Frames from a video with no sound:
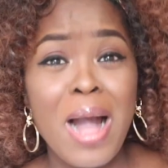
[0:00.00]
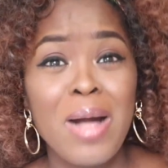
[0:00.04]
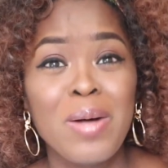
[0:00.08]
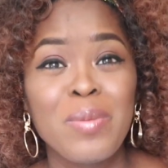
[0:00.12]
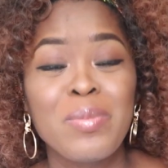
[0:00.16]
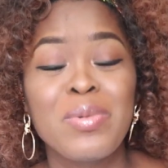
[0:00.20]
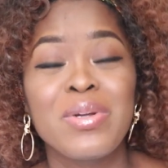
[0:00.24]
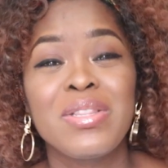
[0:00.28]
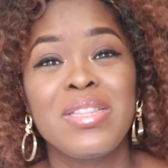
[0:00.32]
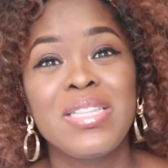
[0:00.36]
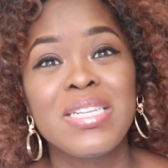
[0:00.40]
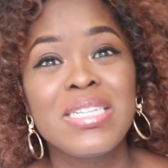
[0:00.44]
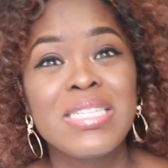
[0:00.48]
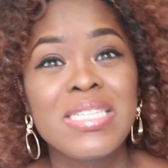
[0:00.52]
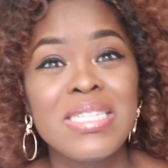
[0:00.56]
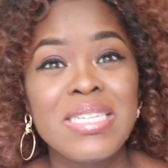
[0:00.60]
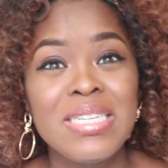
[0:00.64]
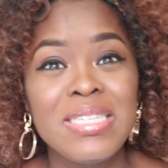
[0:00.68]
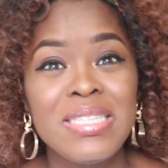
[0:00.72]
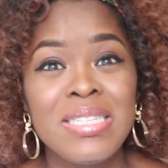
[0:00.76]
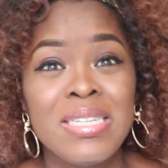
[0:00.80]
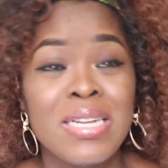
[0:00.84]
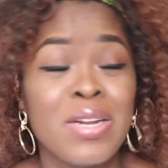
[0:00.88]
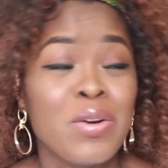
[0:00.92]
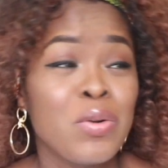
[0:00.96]
But this
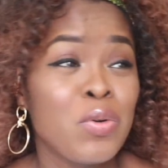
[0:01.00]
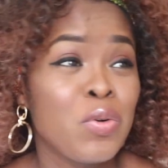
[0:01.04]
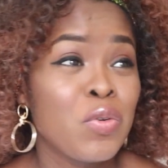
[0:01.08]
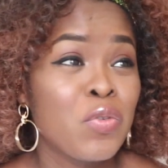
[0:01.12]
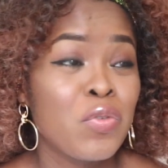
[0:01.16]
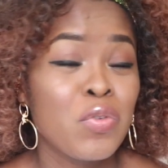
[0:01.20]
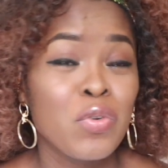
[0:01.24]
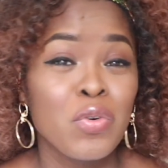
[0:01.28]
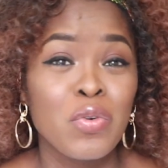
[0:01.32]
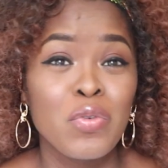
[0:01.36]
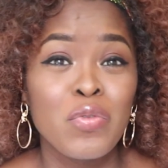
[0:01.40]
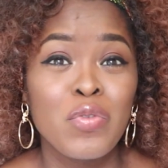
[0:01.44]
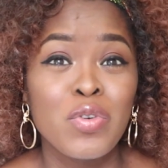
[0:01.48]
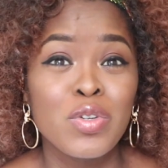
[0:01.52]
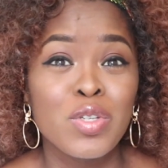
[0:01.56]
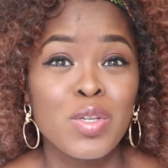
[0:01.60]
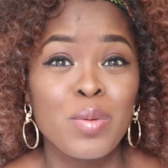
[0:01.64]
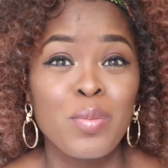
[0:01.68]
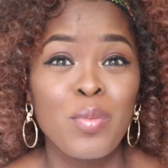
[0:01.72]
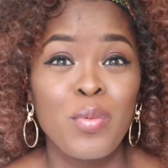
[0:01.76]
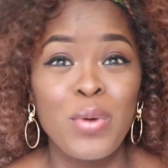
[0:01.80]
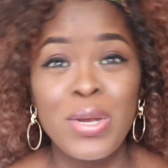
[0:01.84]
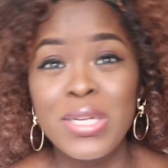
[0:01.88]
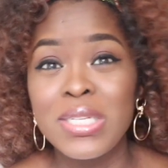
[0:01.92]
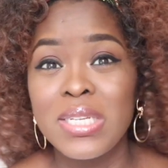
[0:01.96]
season, I don't know, for
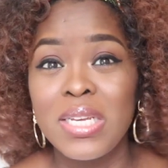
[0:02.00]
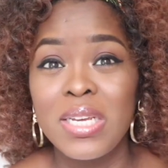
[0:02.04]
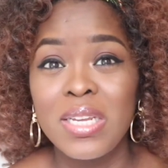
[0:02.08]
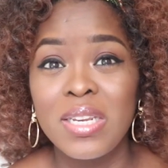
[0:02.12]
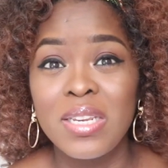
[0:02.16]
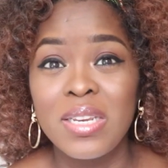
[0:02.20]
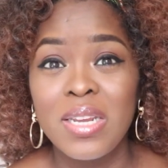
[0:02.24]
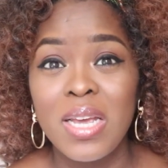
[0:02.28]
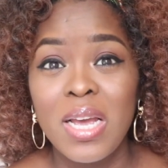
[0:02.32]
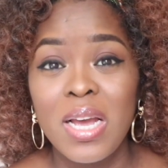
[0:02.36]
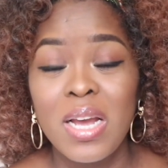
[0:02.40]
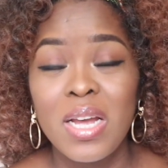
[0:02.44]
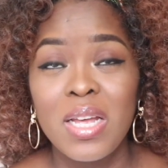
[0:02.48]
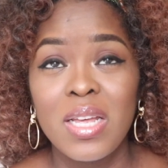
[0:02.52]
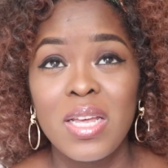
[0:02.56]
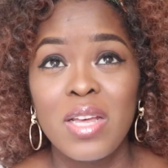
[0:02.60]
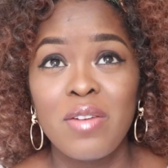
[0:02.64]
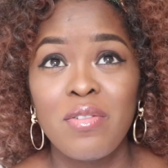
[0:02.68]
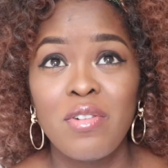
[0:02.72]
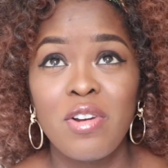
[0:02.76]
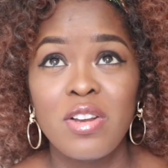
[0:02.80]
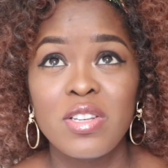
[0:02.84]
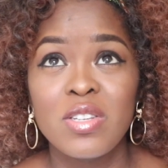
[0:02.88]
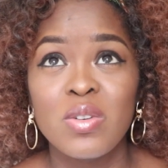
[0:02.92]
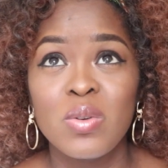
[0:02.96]
some reason,
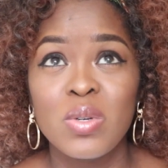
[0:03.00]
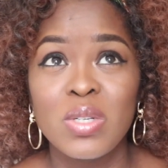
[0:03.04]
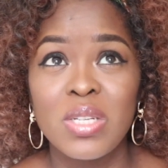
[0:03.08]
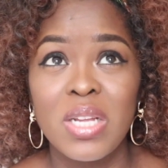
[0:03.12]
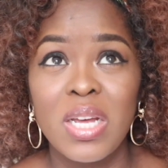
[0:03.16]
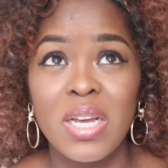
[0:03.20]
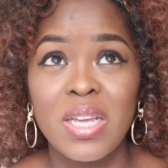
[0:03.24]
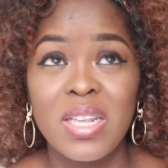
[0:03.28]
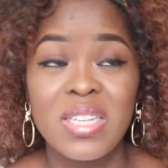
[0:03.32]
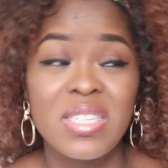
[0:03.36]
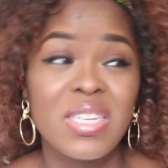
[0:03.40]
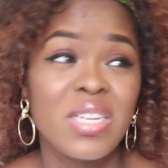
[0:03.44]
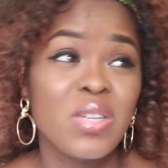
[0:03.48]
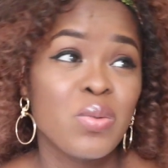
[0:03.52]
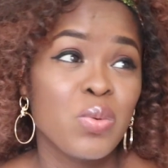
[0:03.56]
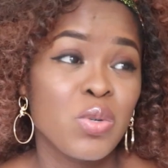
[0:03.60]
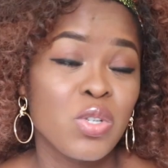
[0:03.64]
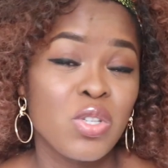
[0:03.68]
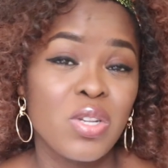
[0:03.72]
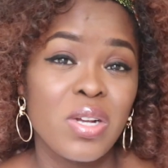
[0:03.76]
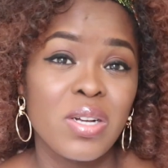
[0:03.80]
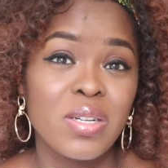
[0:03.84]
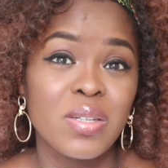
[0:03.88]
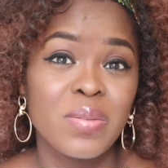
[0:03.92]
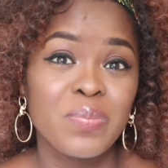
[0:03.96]
even so, it was like, it says it was
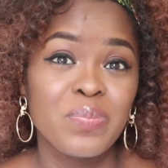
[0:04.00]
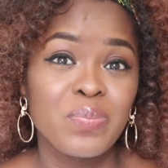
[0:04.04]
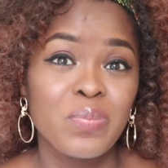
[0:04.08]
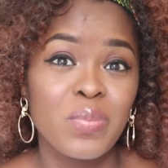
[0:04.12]
not,